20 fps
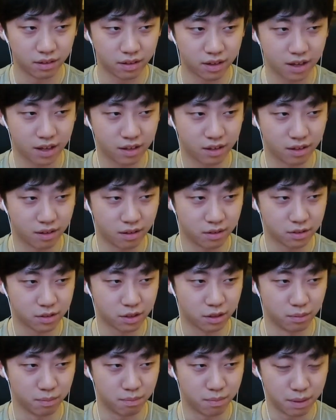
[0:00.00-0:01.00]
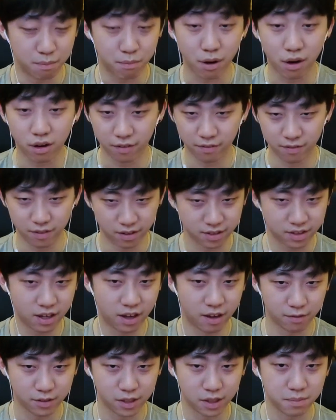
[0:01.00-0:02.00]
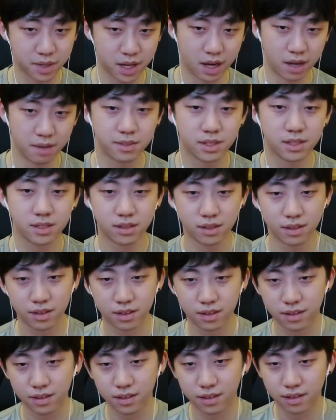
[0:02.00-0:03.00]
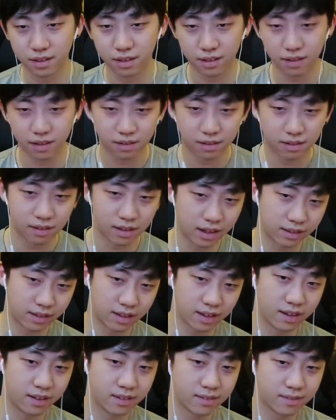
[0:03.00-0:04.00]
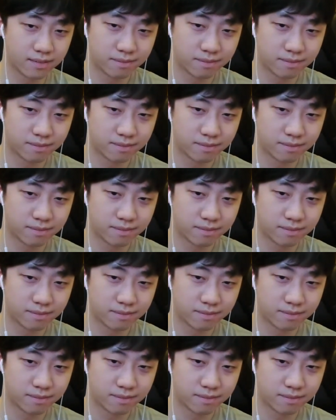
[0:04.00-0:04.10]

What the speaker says: can also be proud of yourself sometimes, like that.